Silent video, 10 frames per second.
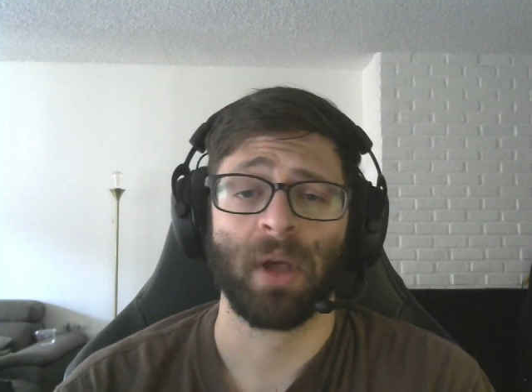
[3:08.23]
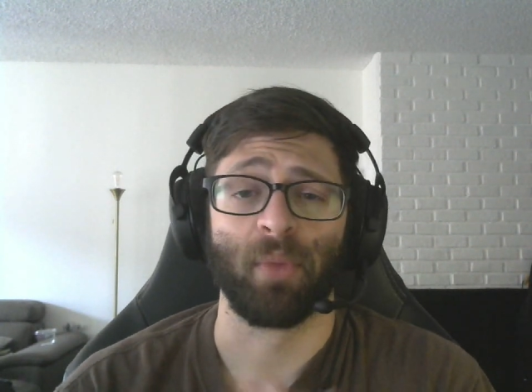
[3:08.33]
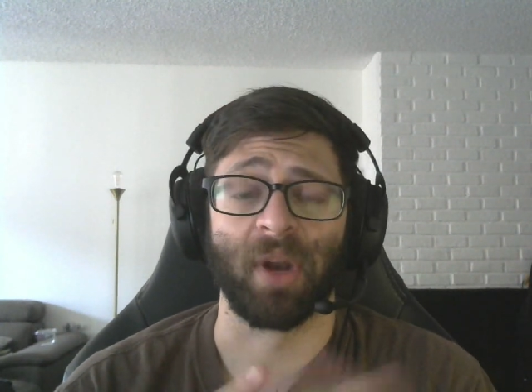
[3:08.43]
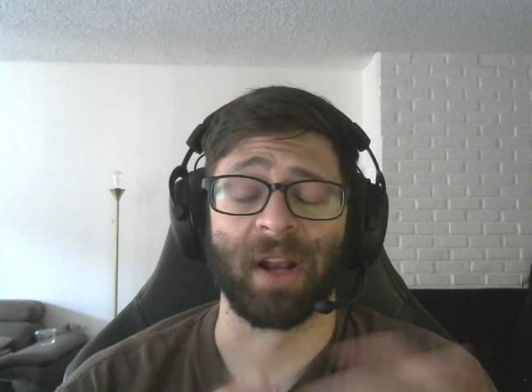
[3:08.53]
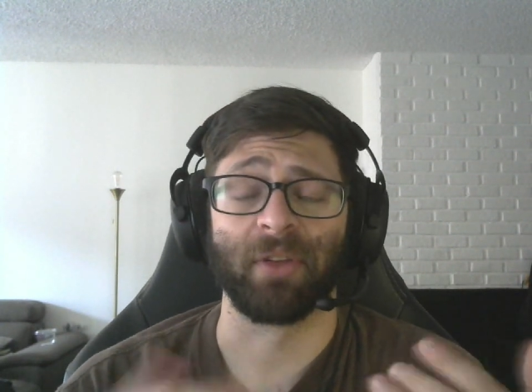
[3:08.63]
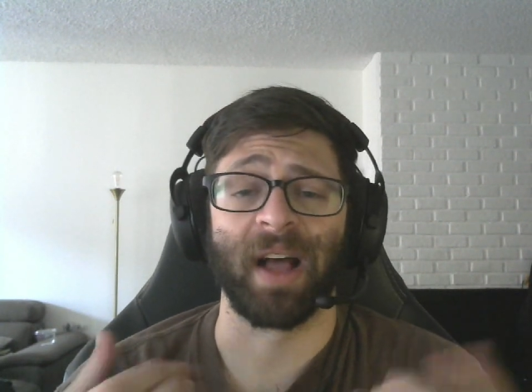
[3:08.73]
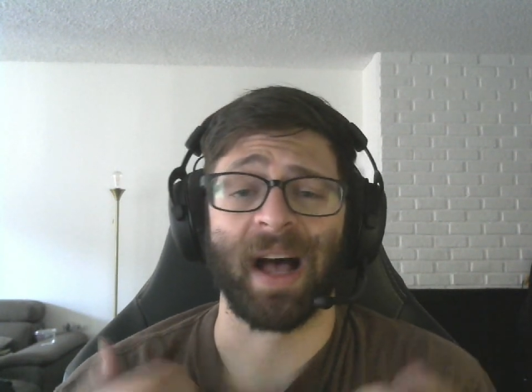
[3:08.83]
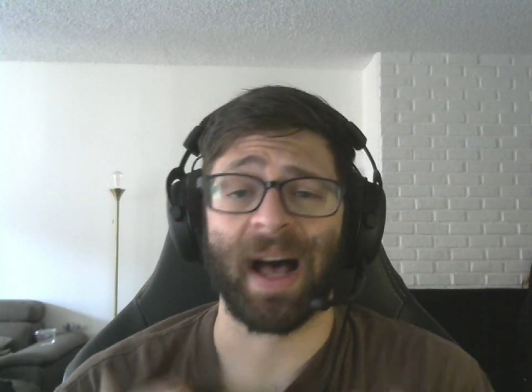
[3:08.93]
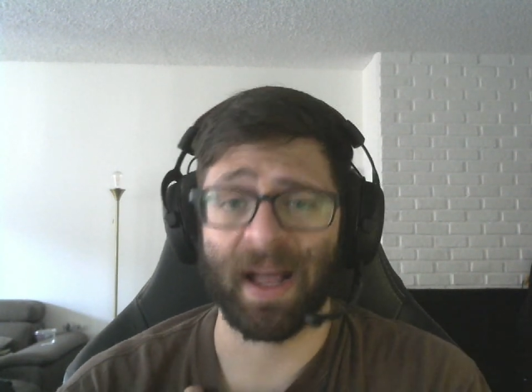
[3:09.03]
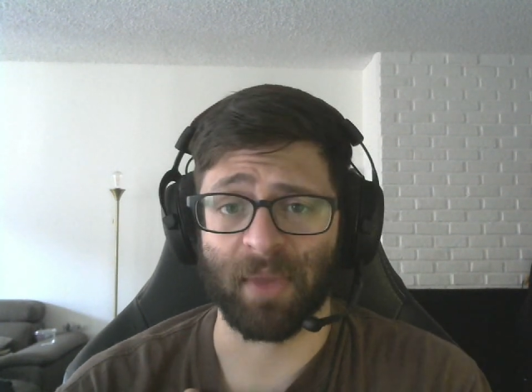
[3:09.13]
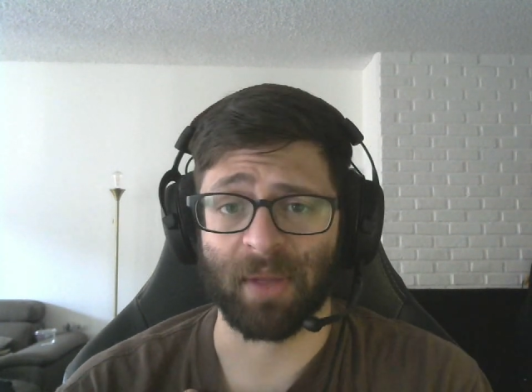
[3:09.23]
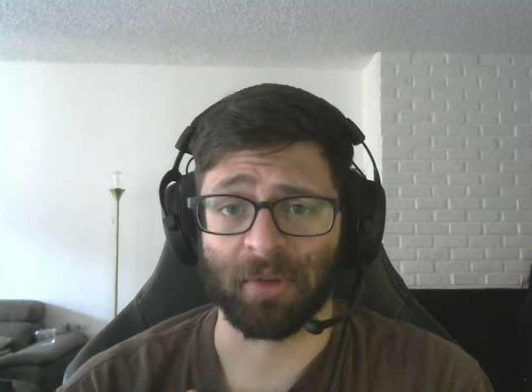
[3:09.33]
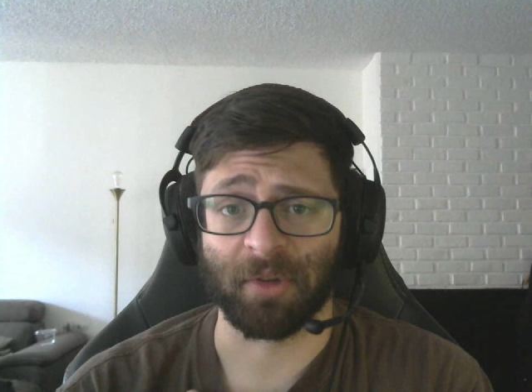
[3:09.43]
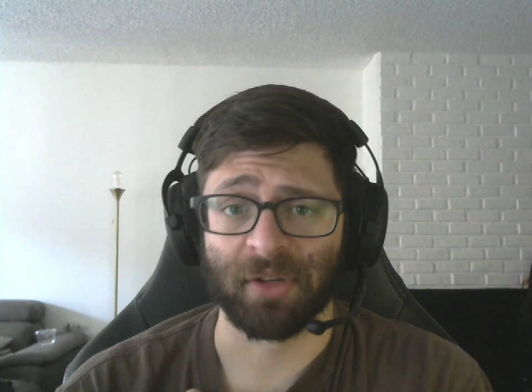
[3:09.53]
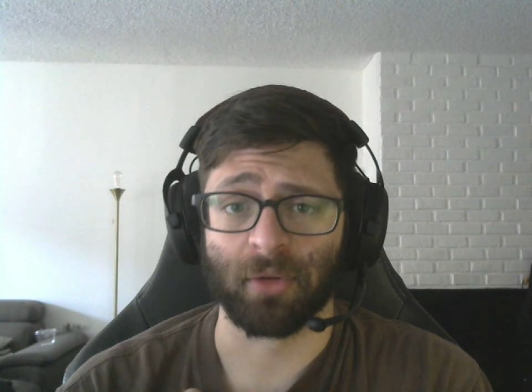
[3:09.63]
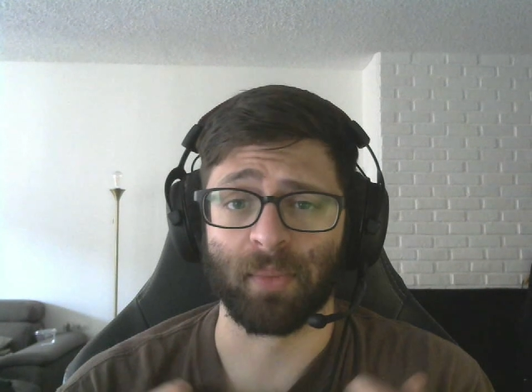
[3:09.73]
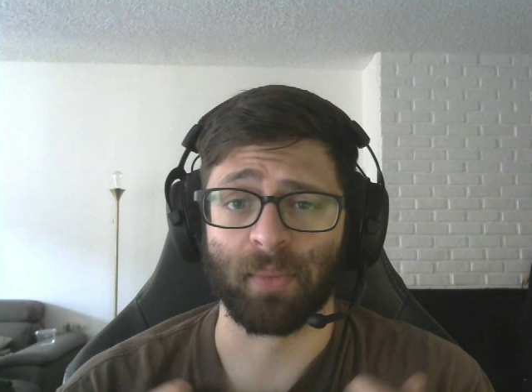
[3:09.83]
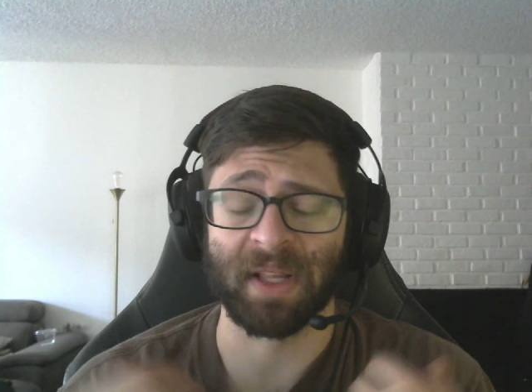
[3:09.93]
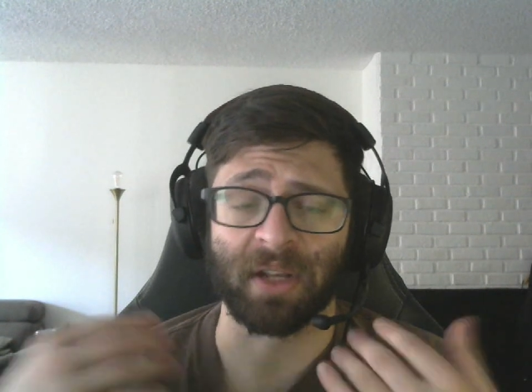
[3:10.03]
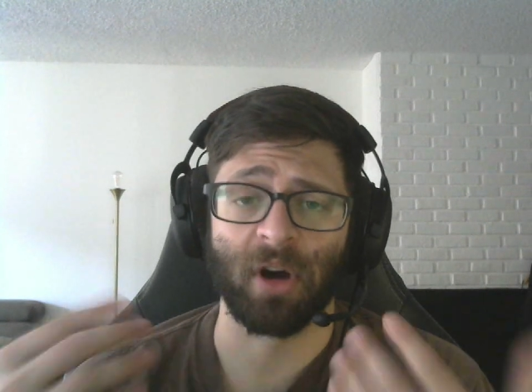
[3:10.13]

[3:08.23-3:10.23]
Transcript: but I know that I am able to make a